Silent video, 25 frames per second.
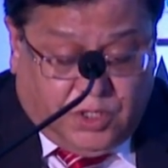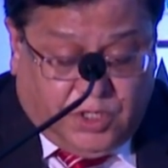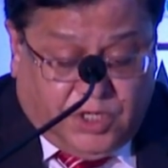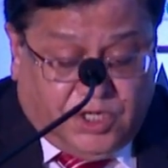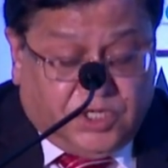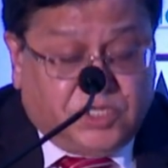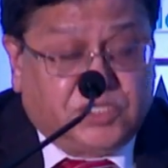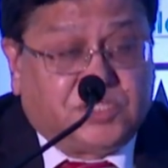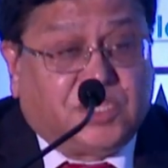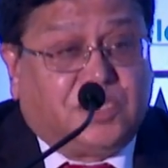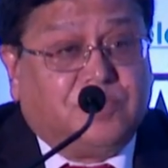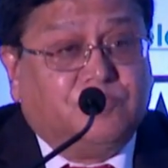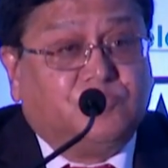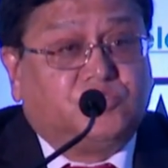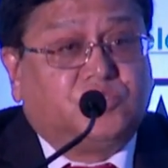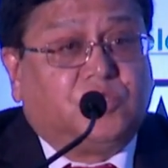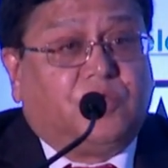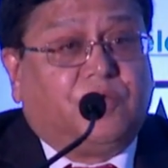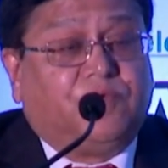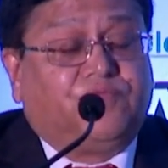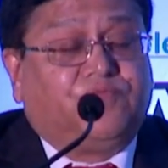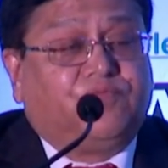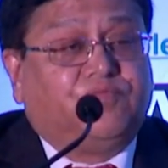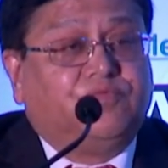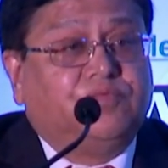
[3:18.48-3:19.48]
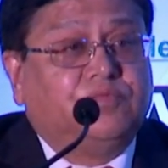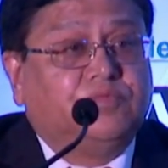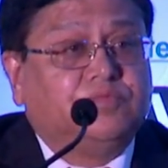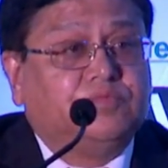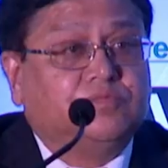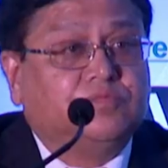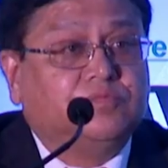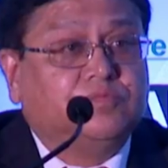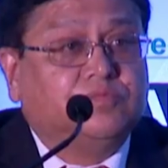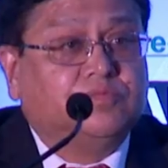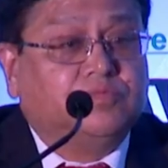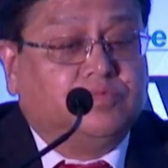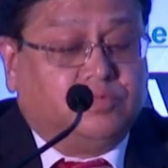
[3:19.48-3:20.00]
In terms of
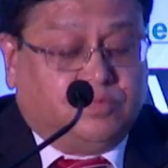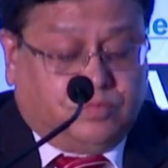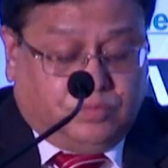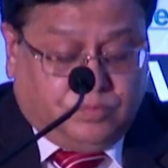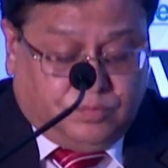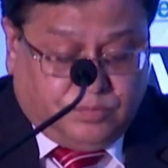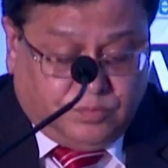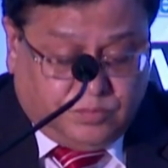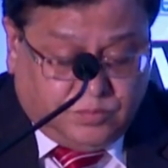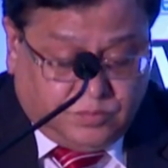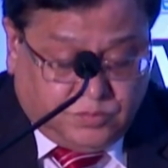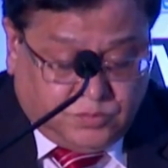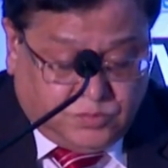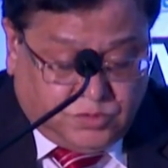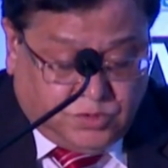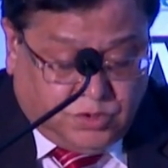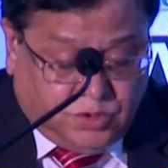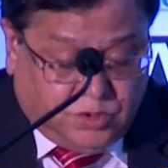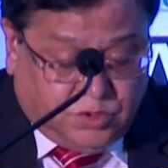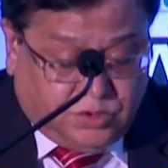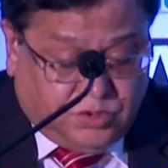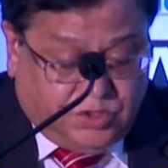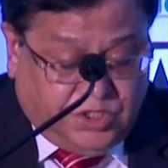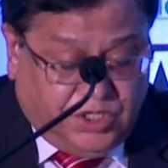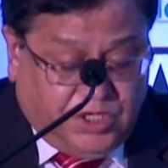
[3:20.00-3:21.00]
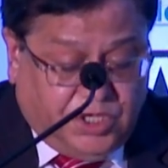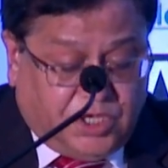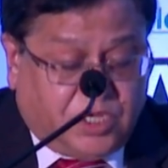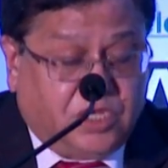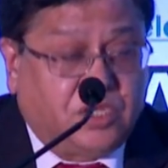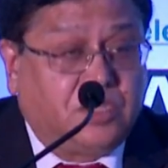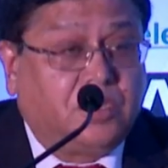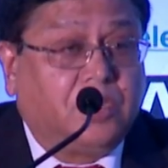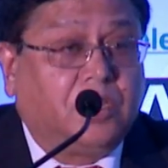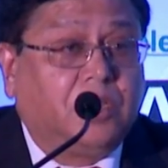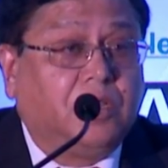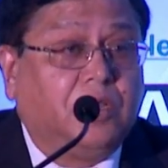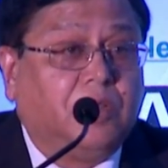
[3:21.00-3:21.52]
the
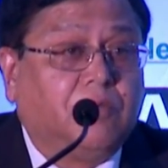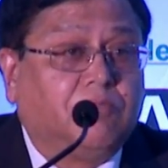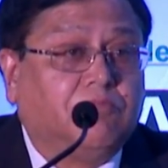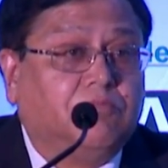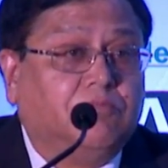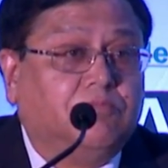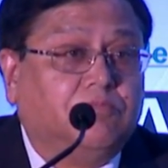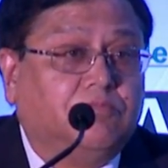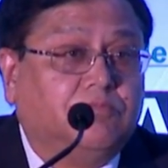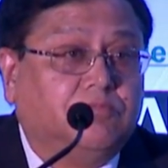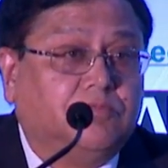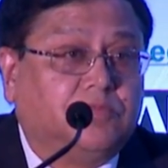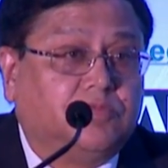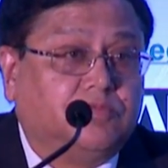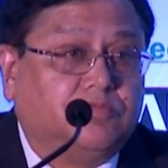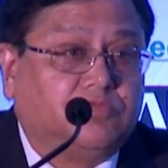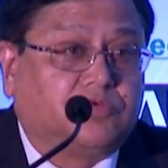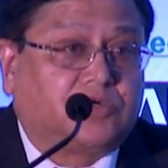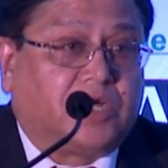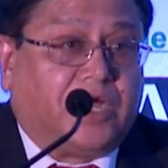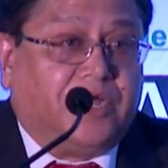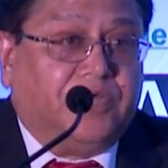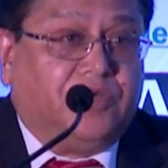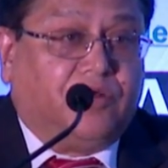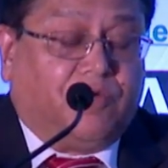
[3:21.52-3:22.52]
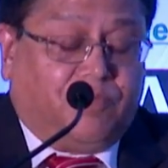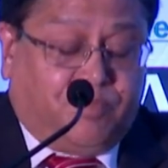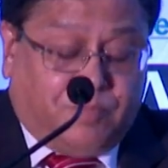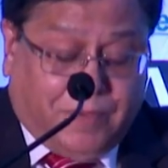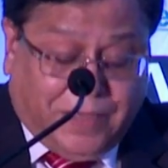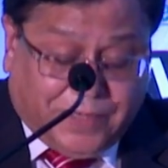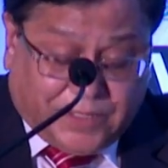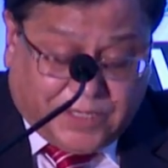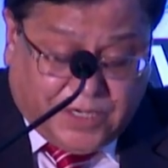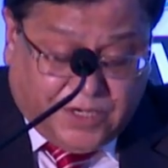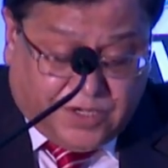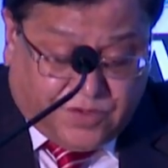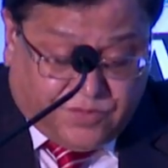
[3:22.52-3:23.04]
kind of
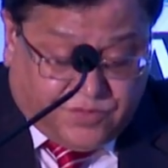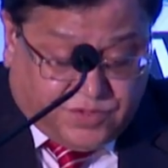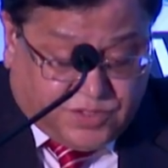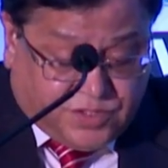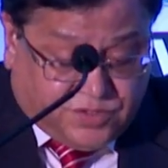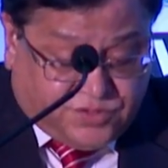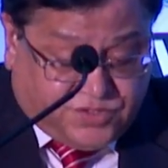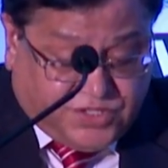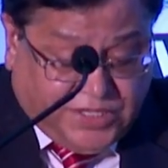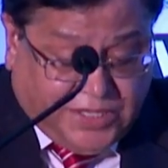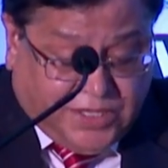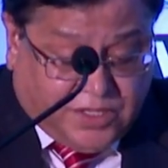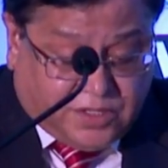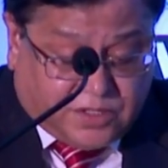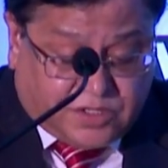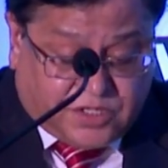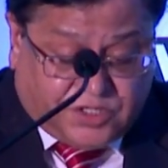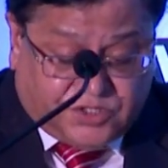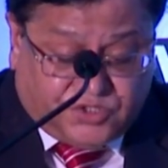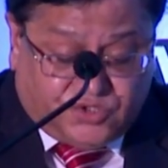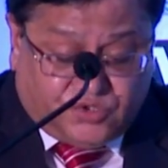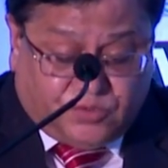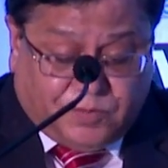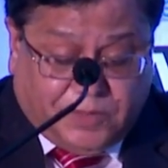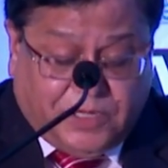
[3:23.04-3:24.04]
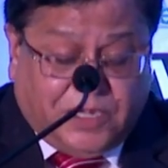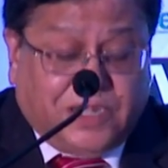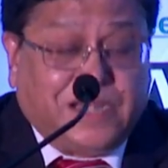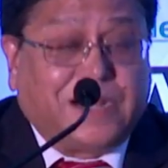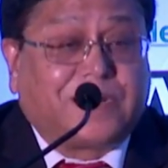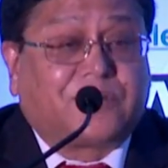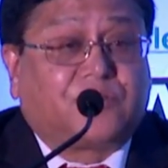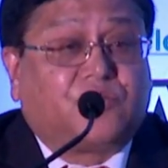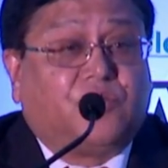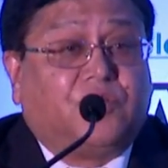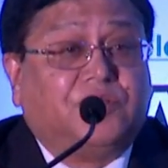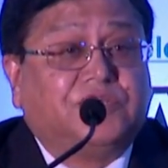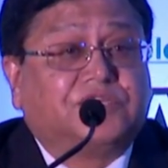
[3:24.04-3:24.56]
market which is there, consumer
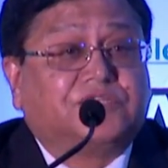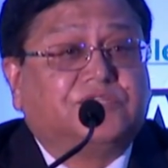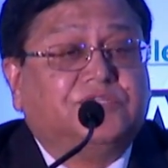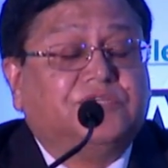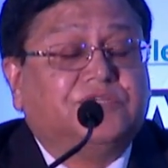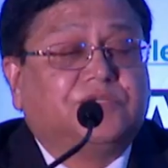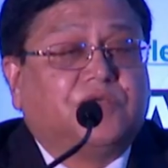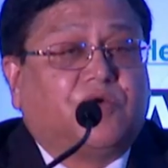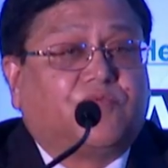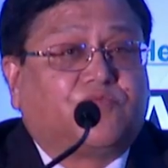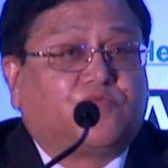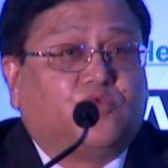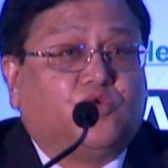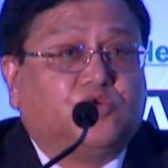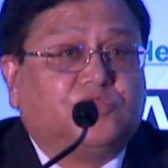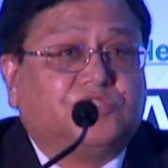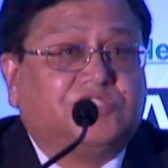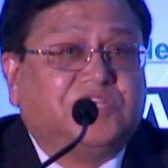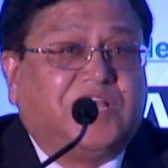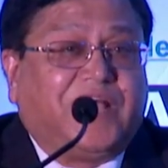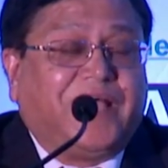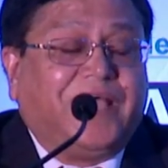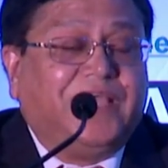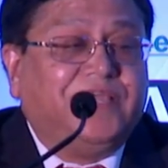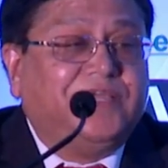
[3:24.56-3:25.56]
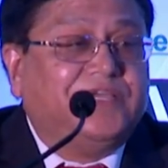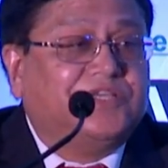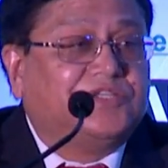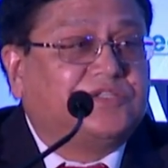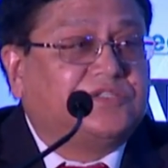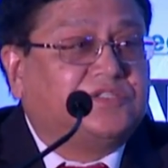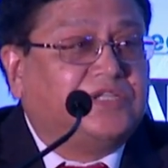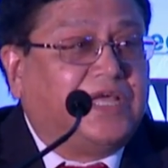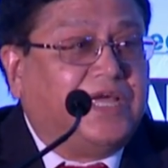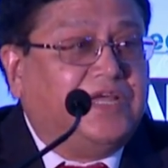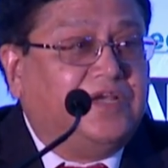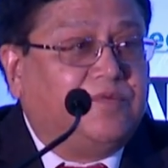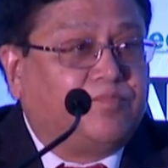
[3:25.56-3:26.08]
electronics is of course the
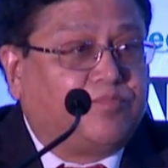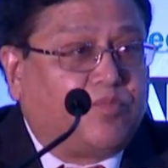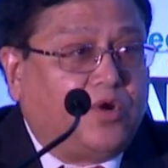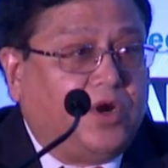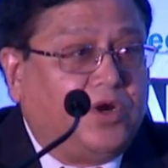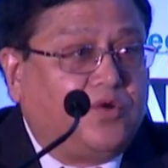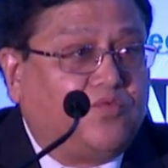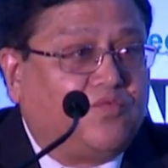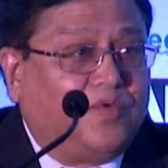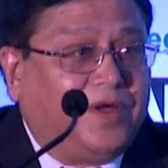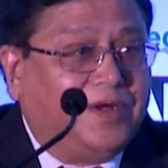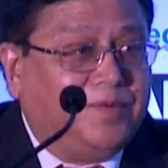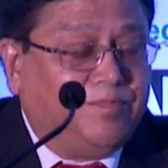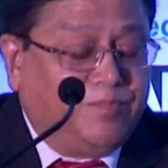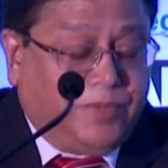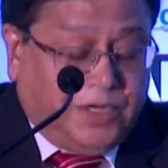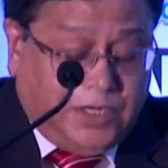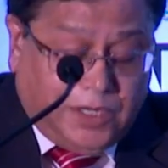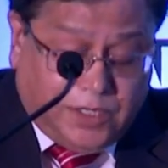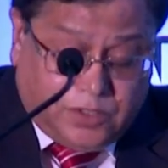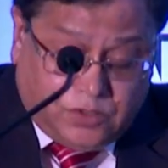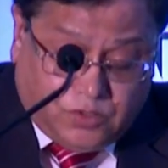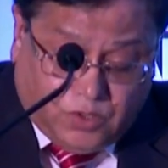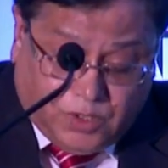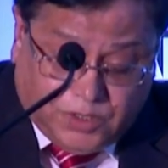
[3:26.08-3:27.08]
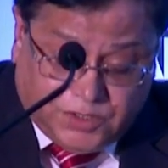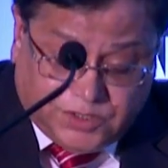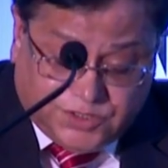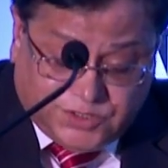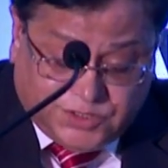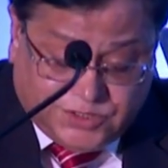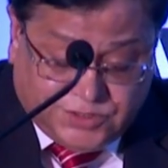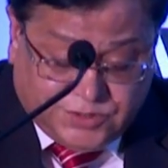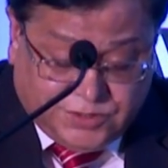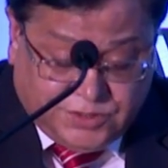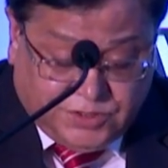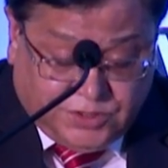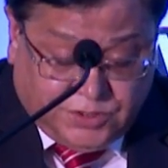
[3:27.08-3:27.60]
highest, $9.1 billion.
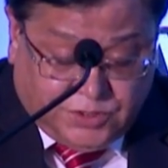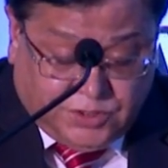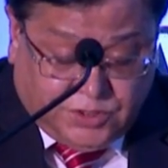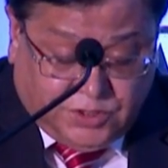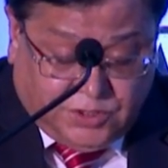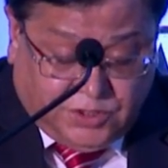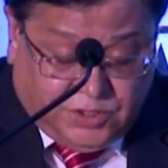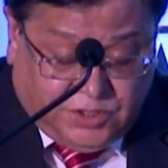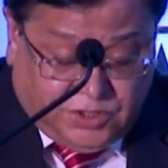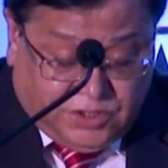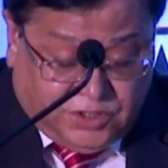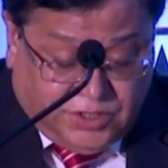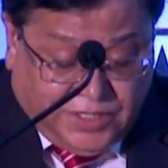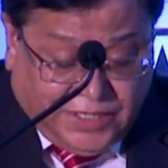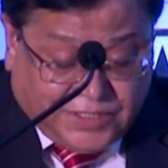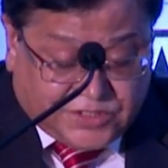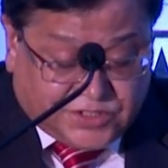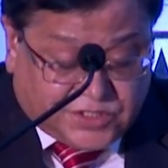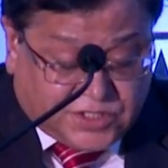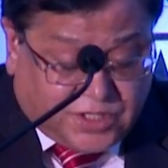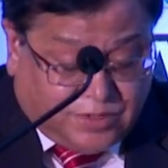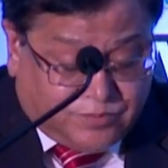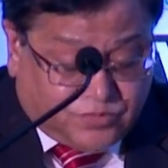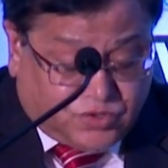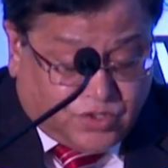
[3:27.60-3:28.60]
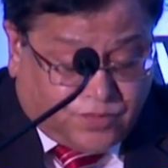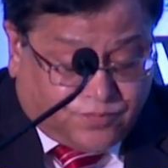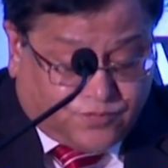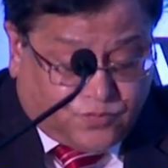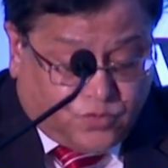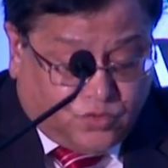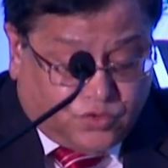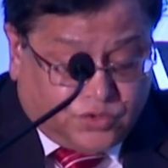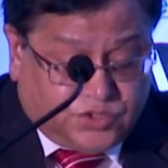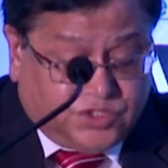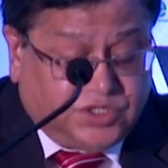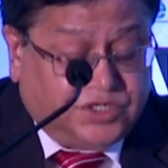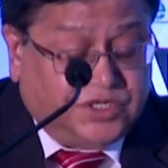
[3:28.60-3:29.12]
Next comes of
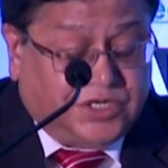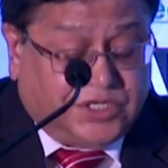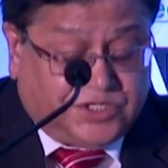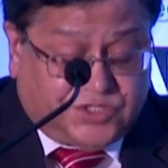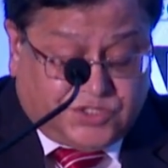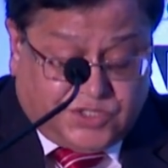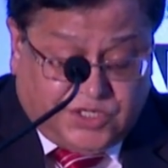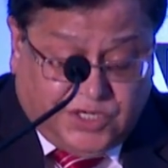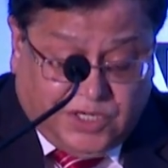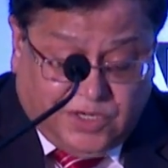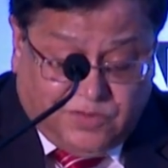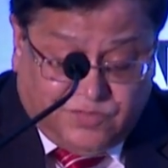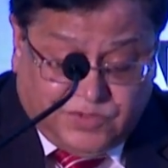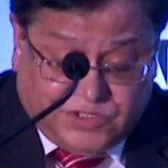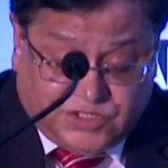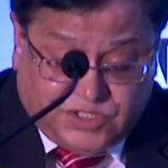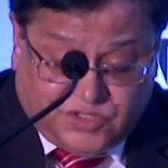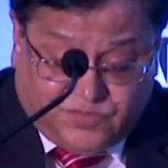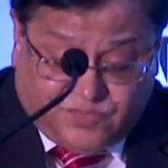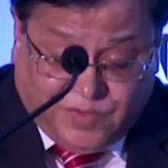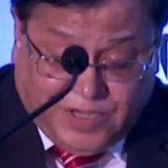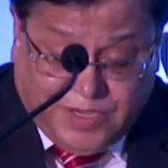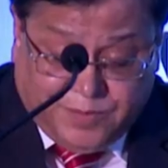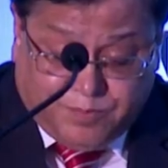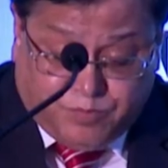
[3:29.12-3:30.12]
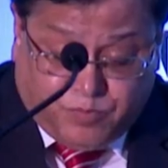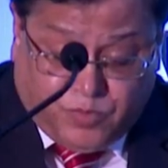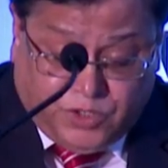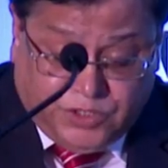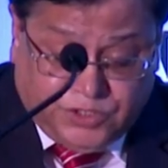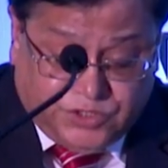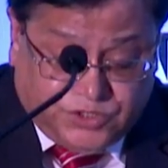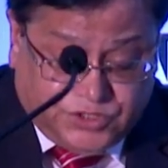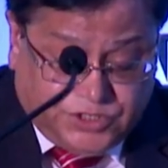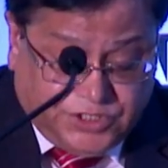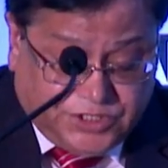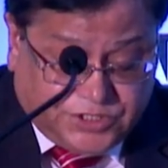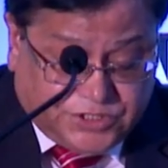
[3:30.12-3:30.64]
course industrial, which is
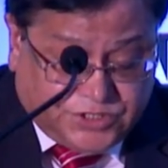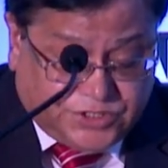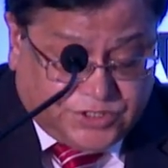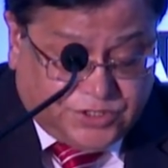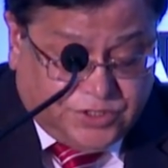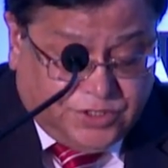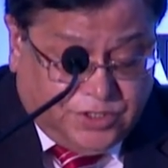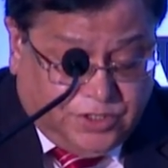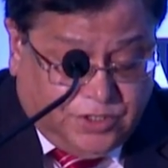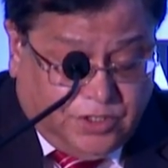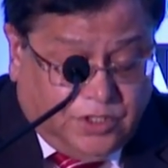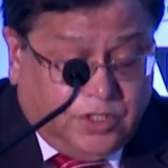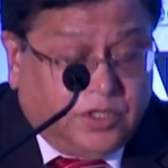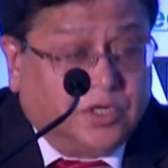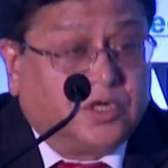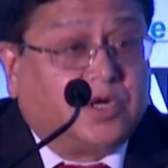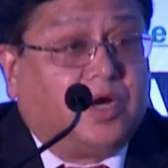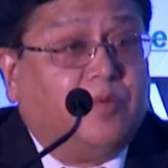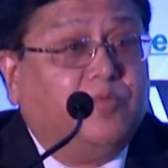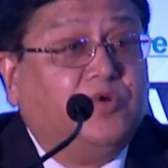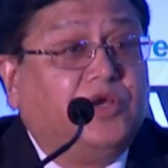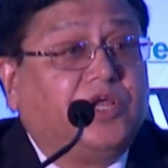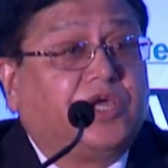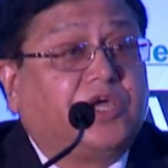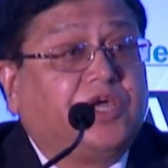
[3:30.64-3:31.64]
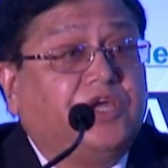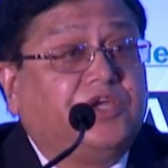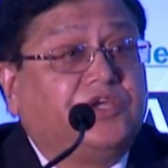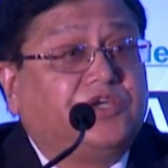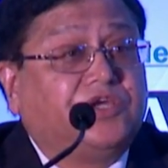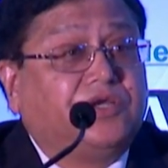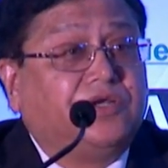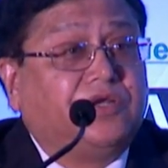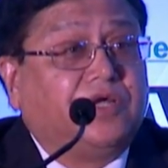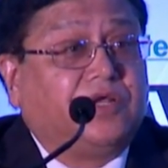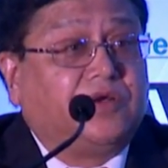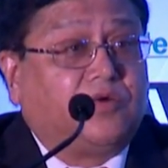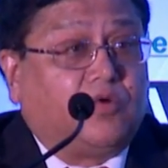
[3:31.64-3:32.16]
5.6,
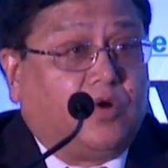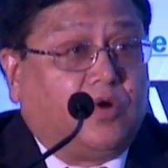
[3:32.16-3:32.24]
communication and